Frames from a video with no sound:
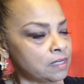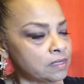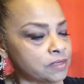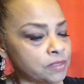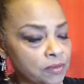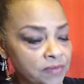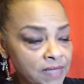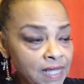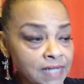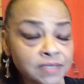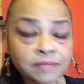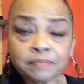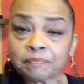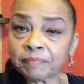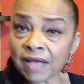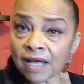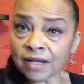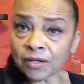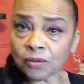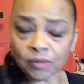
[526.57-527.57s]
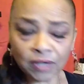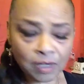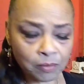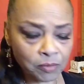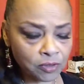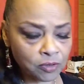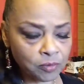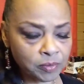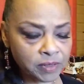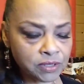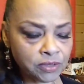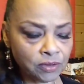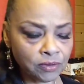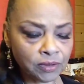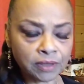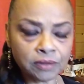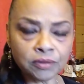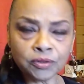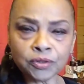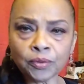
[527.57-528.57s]
So that's kind of what I'm going to be
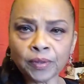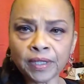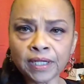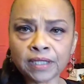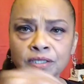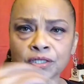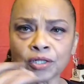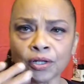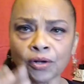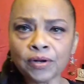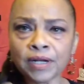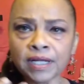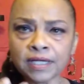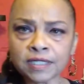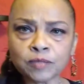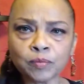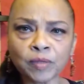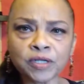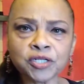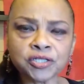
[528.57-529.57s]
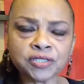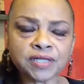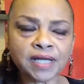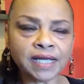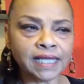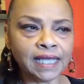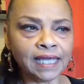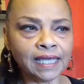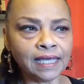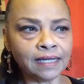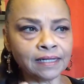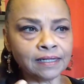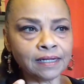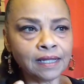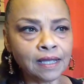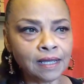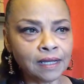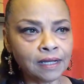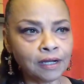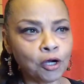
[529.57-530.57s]
doing is learning as much as I can
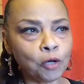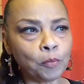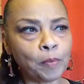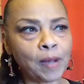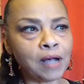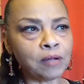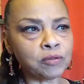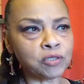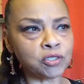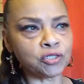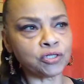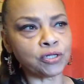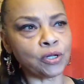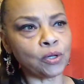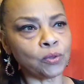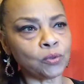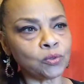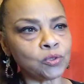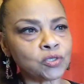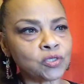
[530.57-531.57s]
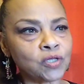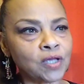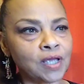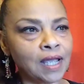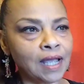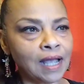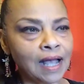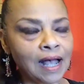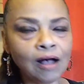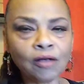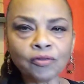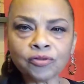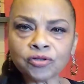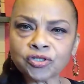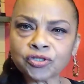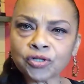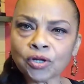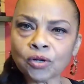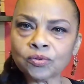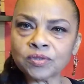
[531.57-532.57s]
about stones, how the
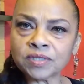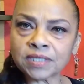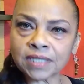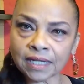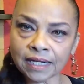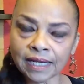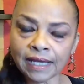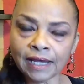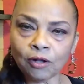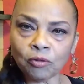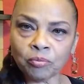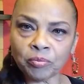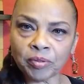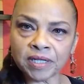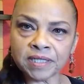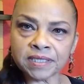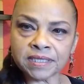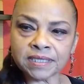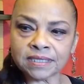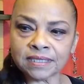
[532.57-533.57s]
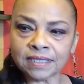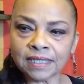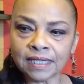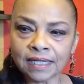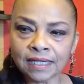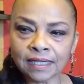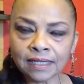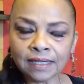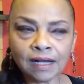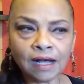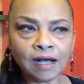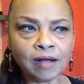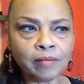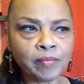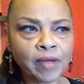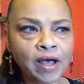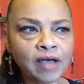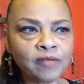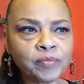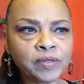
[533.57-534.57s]
stones can help us.
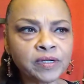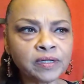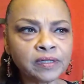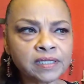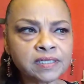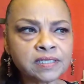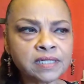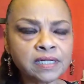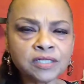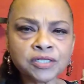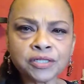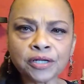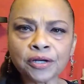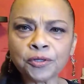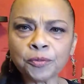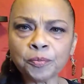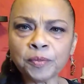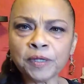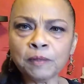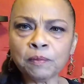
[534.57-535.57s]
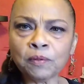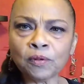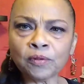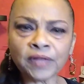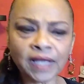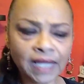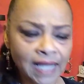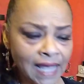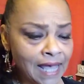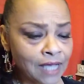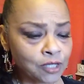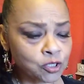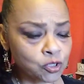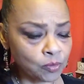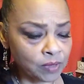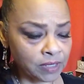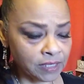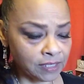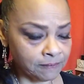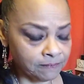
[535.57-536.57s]
I've been listening to other people. They
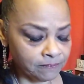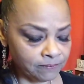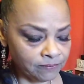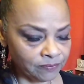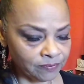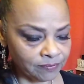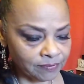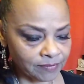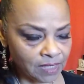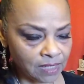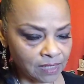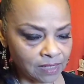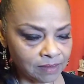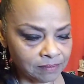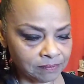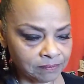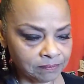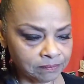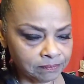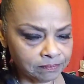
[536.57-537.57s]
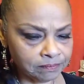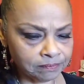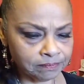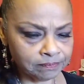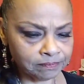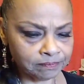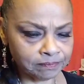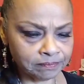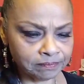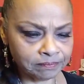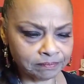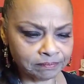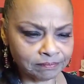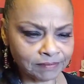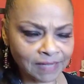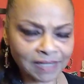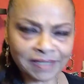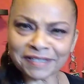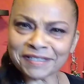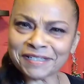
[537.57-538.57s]
actually,
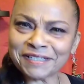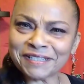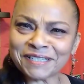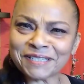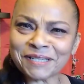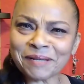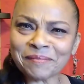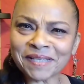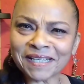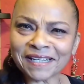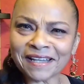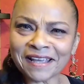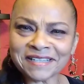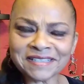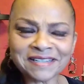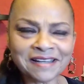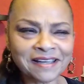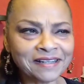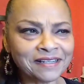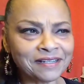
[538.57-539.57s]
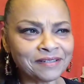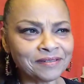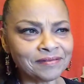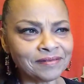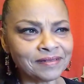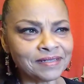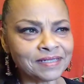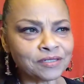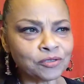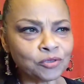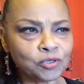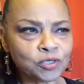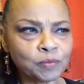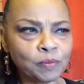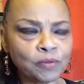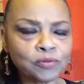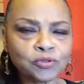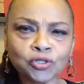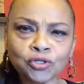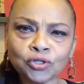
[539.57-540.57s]
I listened to something last night. You're
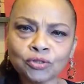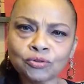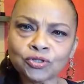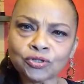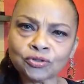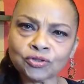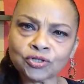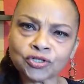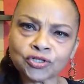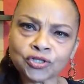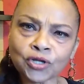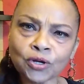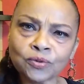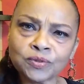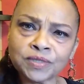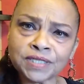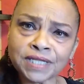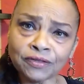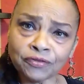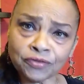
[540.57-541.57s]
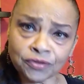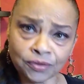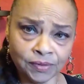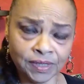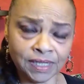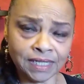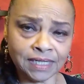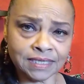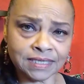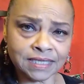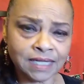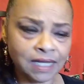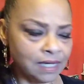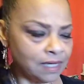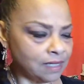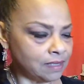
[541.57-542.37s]
supposed to use your stones in threes.